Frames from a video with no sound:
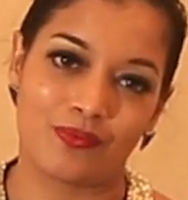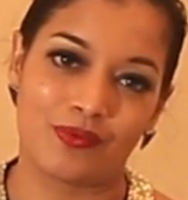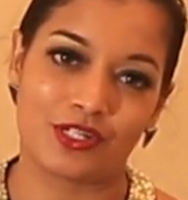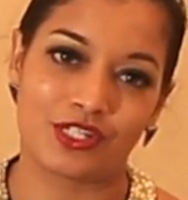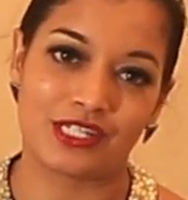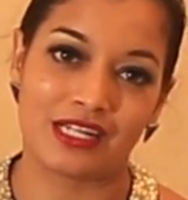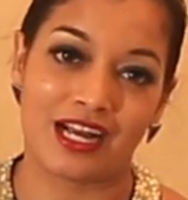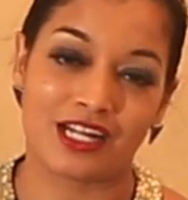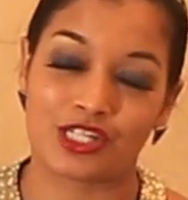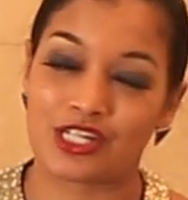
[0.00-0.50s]

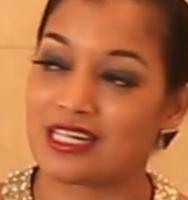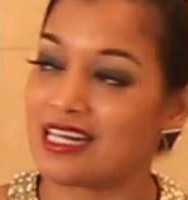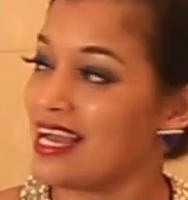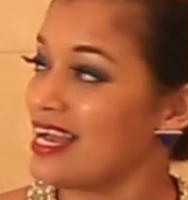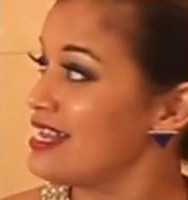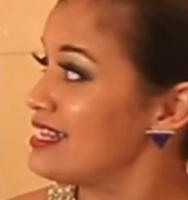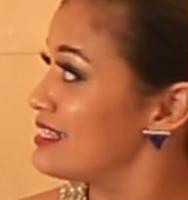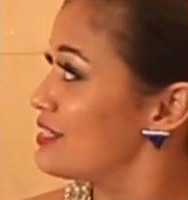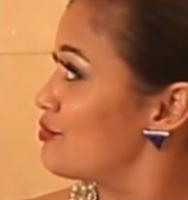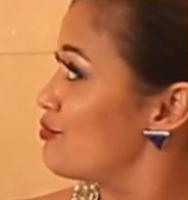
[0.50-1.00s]
which actually
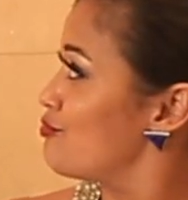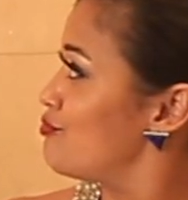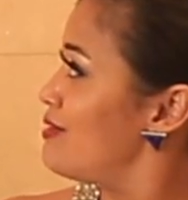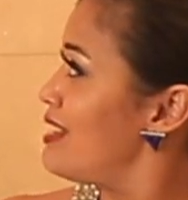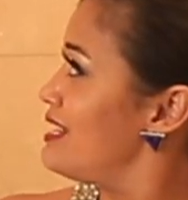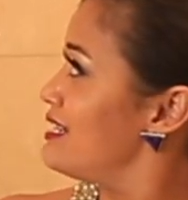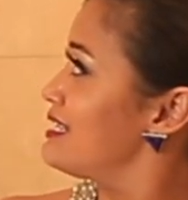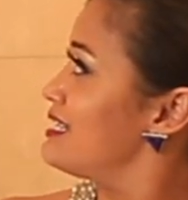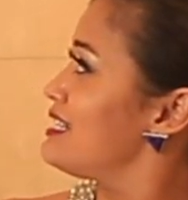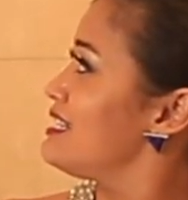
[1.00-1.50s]
has
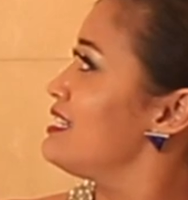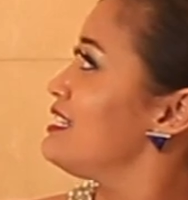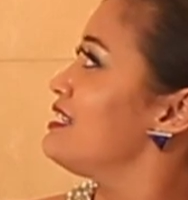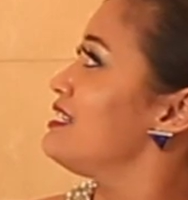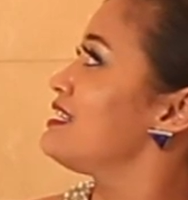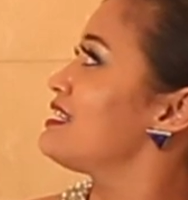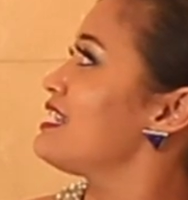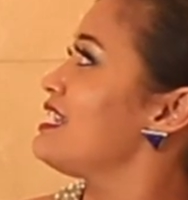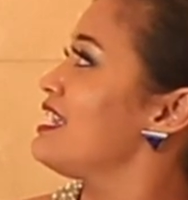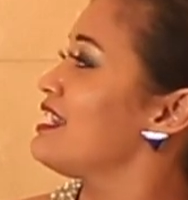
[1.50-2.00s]
resins